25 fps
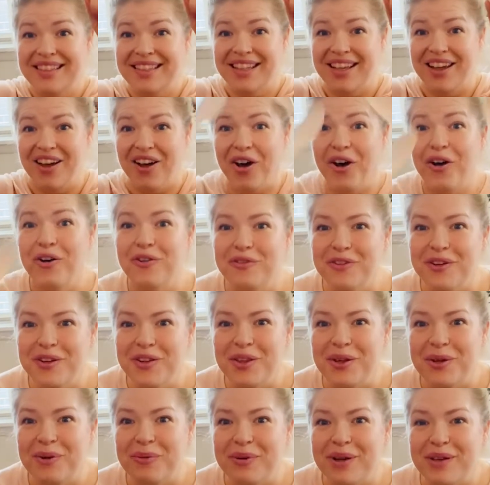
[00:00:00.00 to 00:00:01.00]
Over
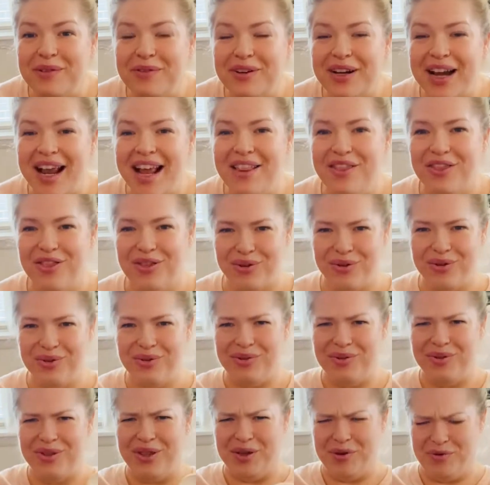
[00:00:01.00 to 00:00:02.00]
the river and
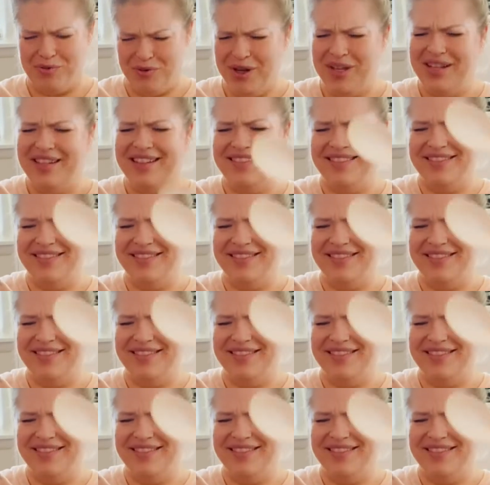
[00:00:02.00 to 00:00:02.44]
through the wood.